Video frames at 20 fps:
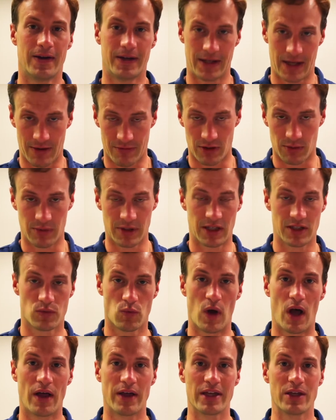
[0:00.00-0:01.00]
inevitably as
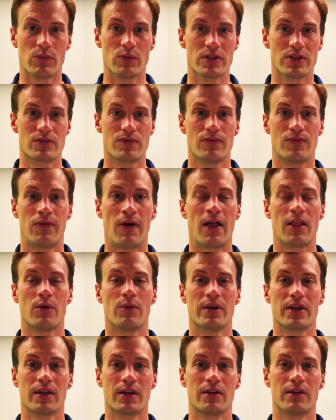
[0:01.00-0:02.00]
well he was
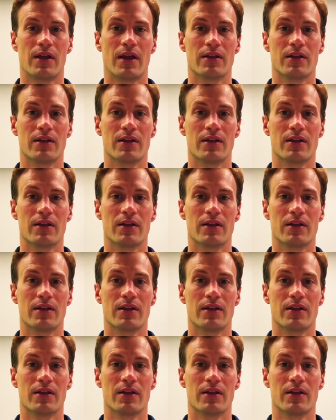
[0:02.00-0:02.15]
following and,